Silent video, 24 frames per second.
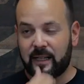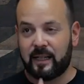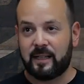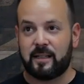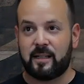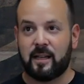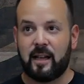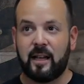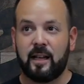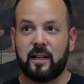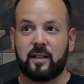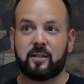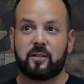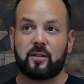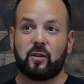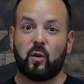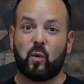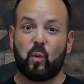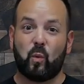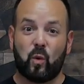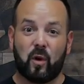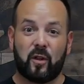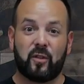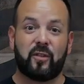It takes
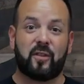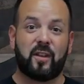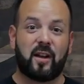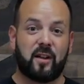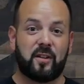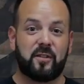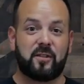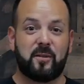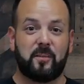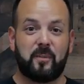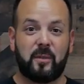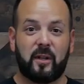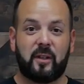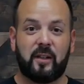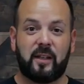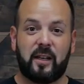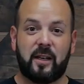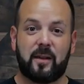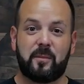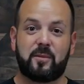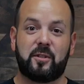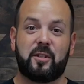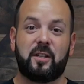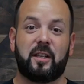1000
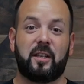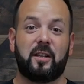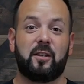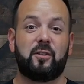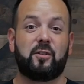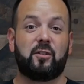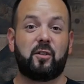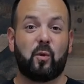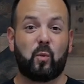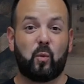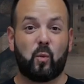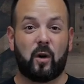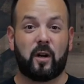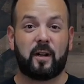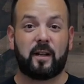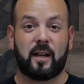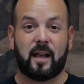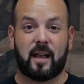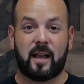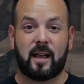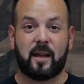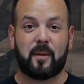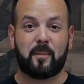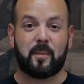milliamps to get to one
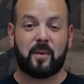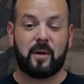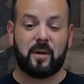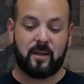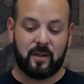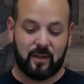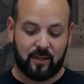amp.